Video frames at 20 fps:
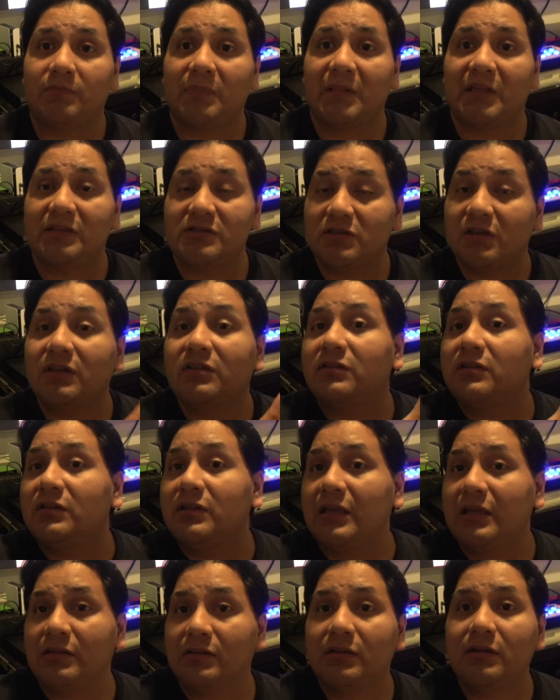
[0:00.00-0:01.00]
And just
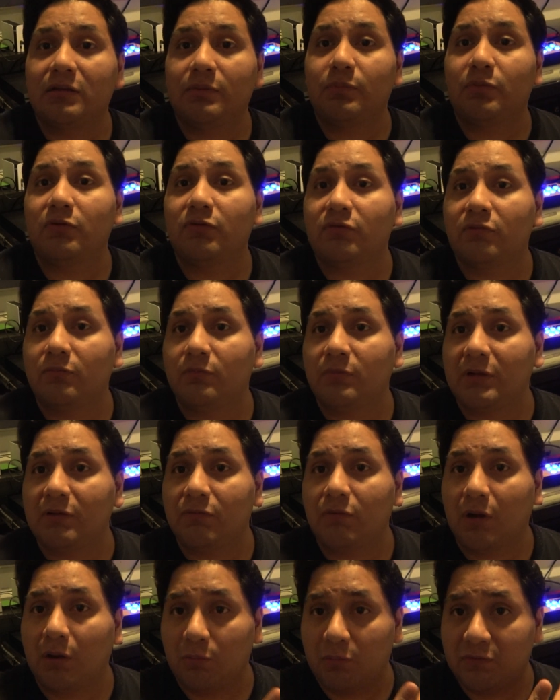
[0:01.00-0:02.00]
today, this proving me
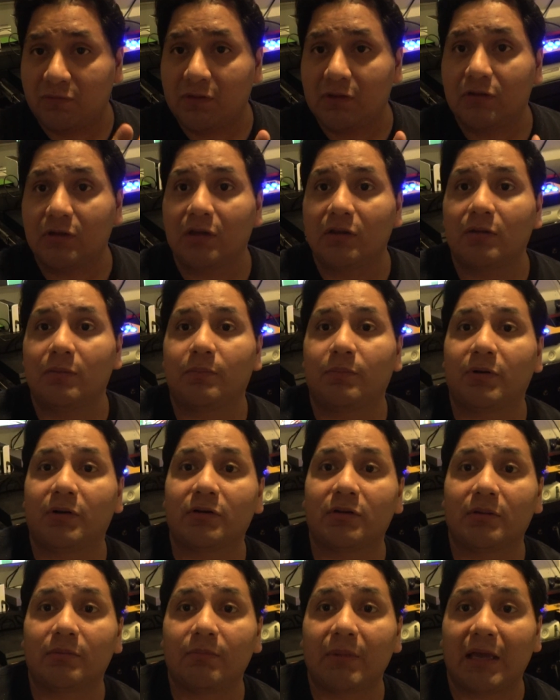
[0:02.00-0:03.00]
wrong with this other
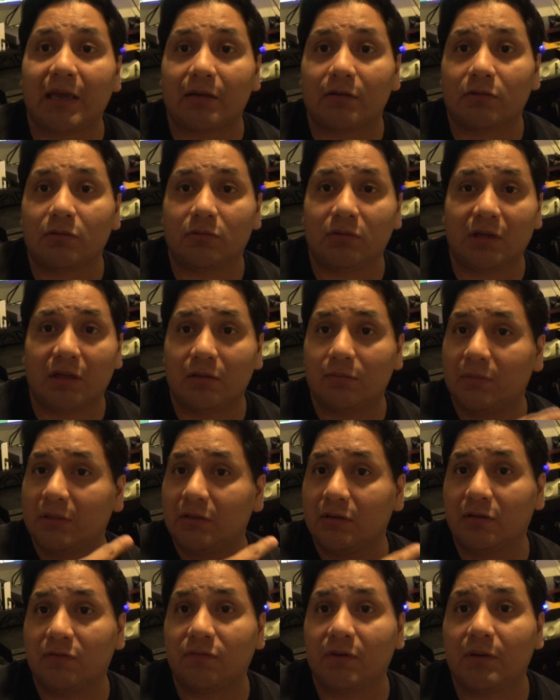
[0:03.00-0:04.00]
person, Max, who done me
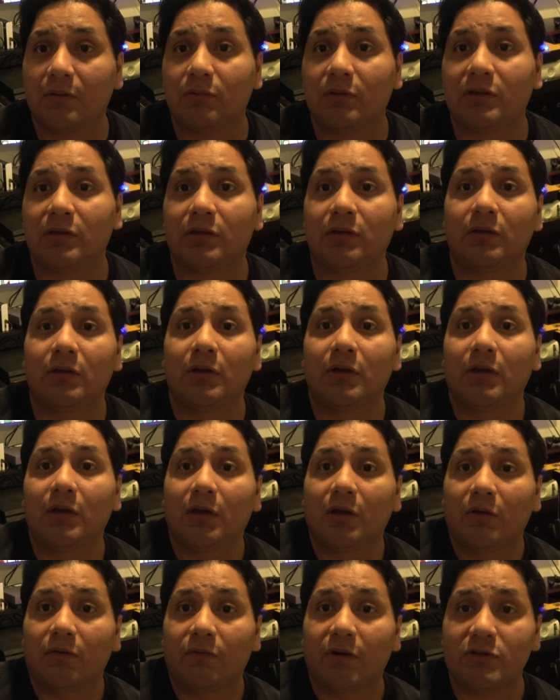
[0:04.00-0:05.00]
this favor with the
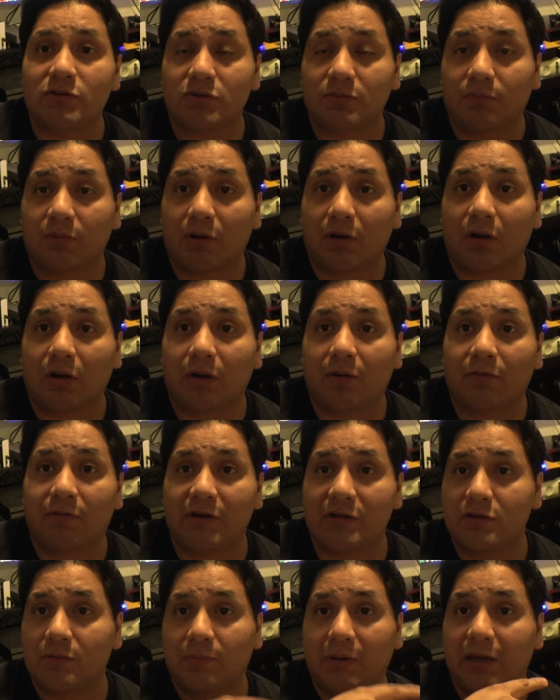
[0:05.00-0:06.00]

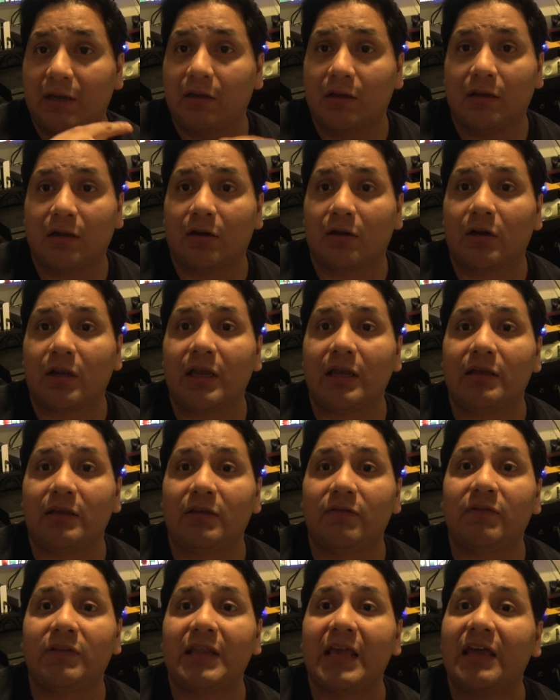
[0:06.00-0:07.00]
RetroBoy Arcade,
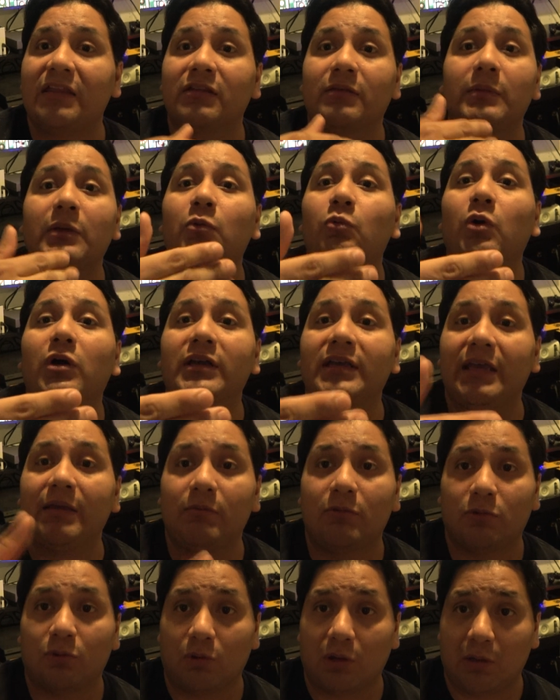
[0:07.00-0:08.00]
even asking me what
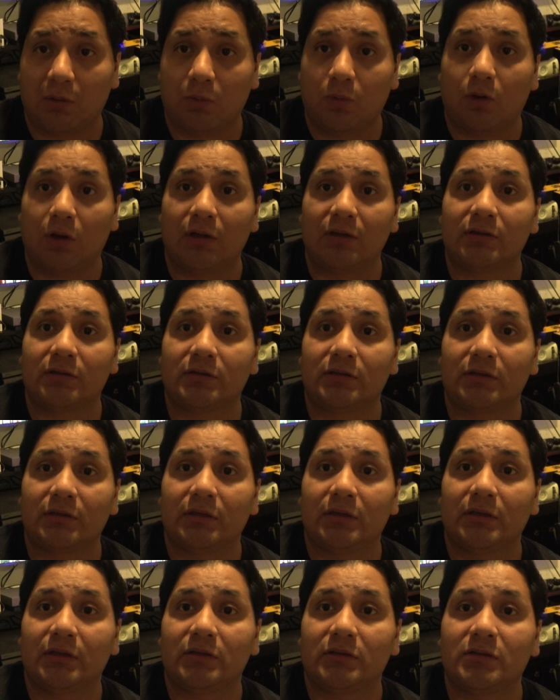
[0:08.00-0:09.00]
games do I want
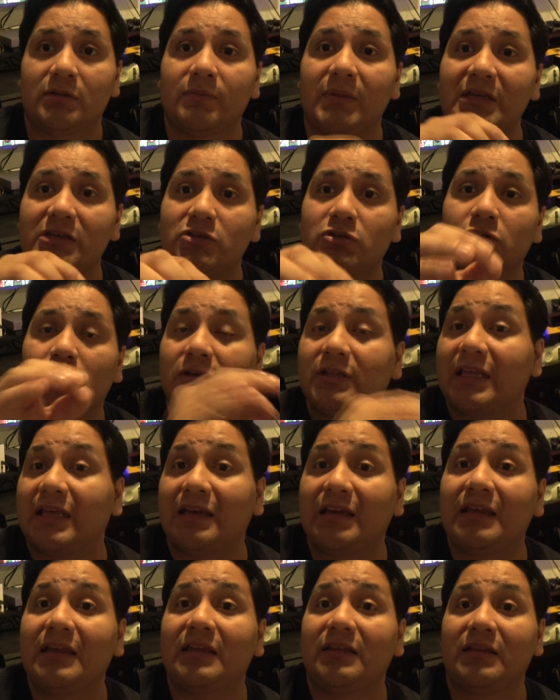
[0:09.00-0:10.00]
to make sure
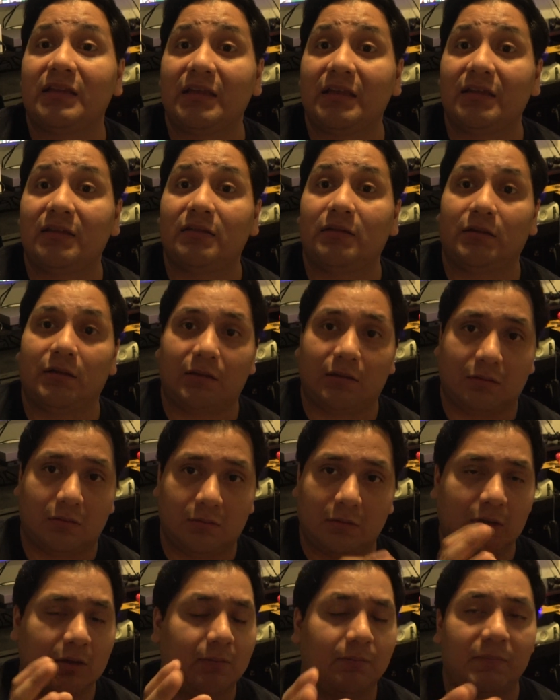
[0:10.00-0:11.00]
that it is
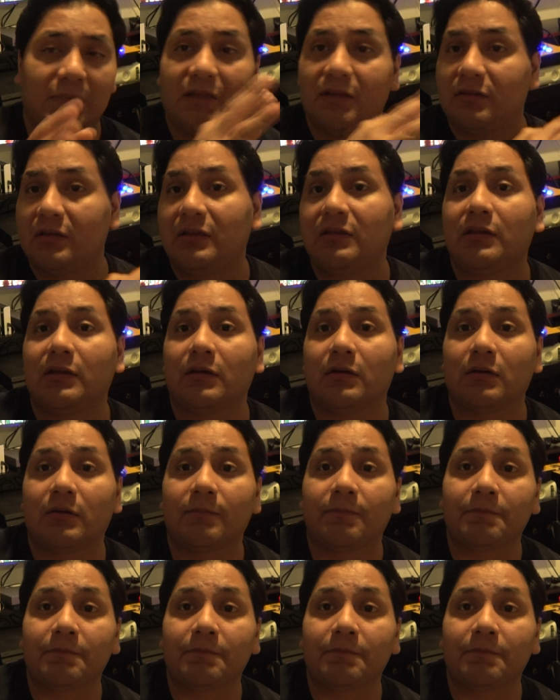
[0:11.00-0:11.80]
in there.